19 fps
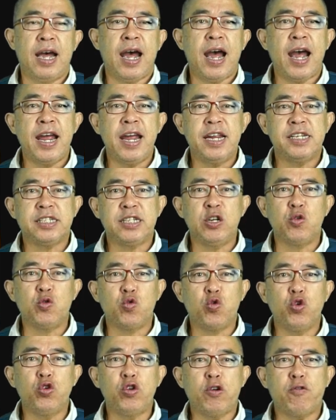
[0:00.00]
I still
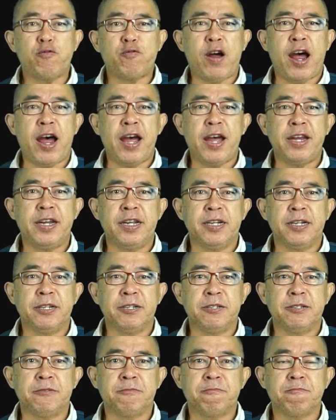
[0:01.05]
could not find the,
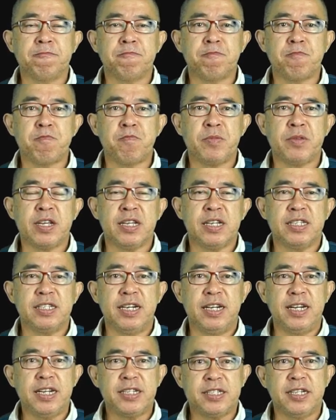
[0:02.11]
the
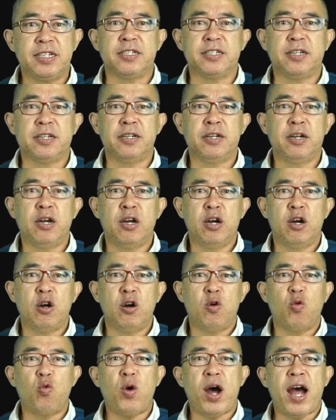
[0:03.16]
lessons
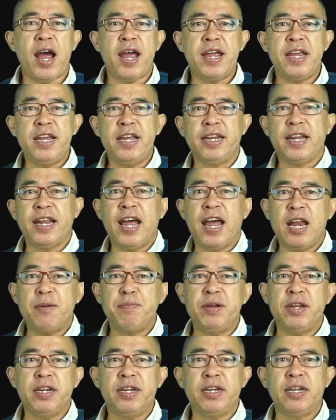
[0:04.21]
why it had
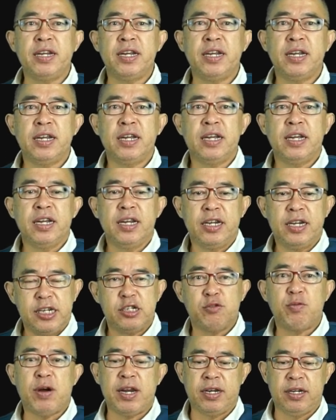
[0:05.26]
been
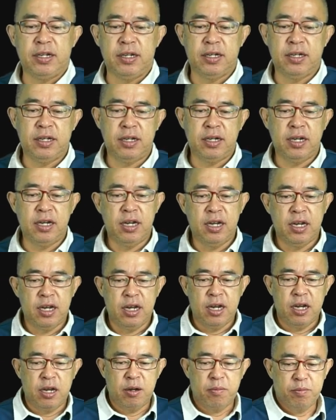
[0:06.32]
this one.
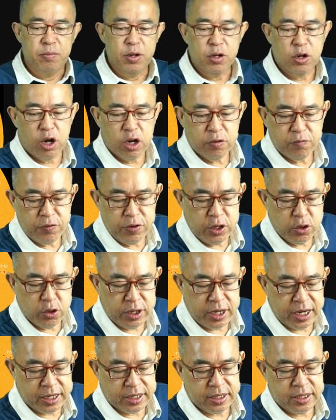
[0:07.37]
Because we know
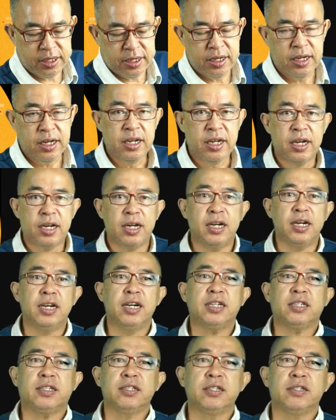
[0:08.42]
that
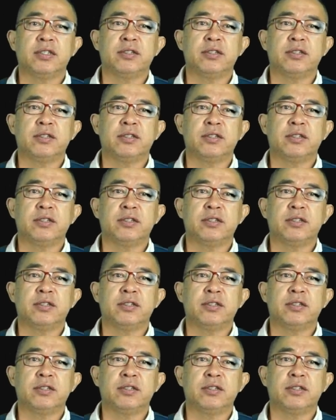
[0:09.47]
Earth